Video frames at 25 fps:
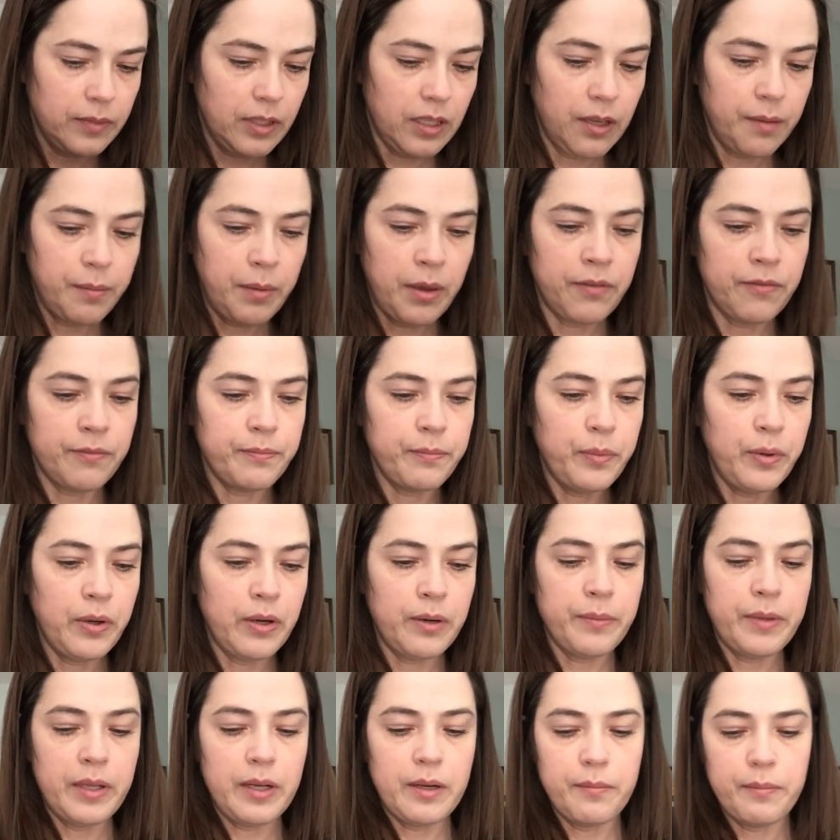may put
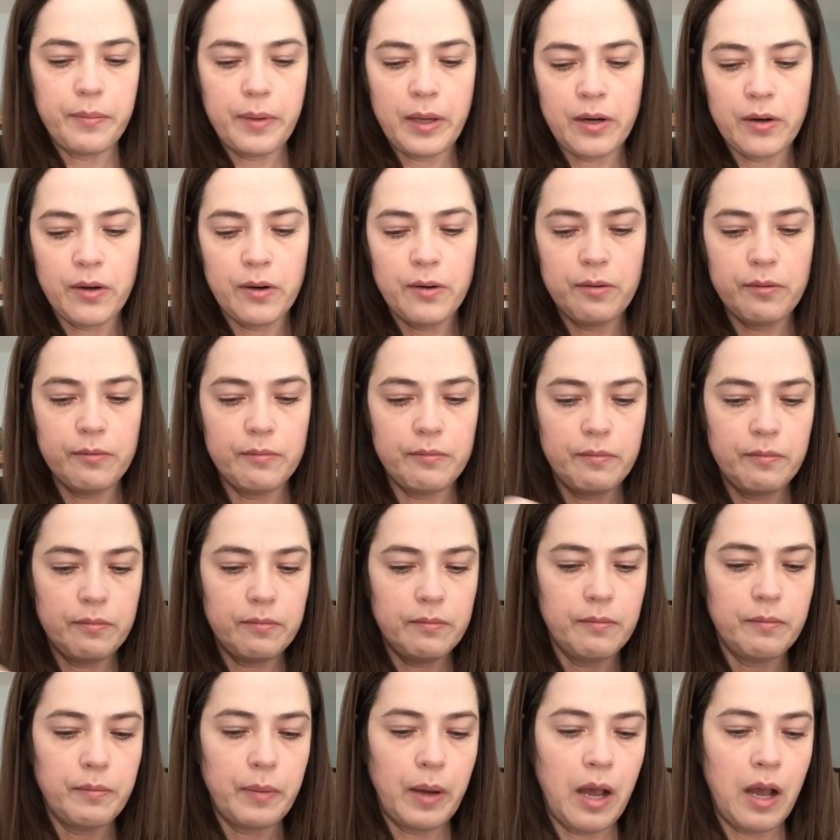them in a better
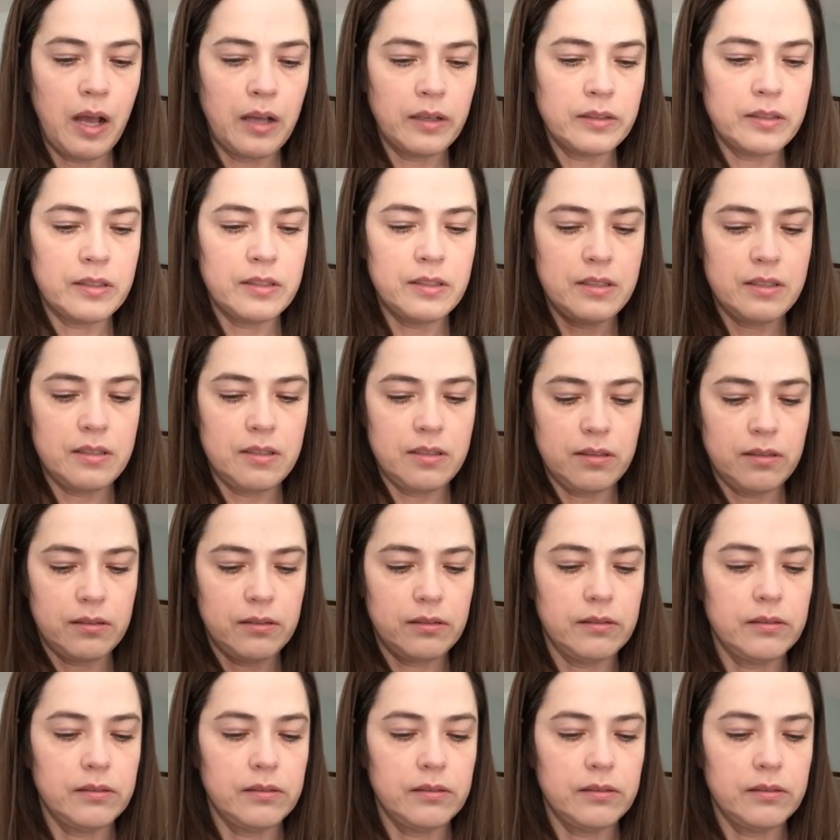box.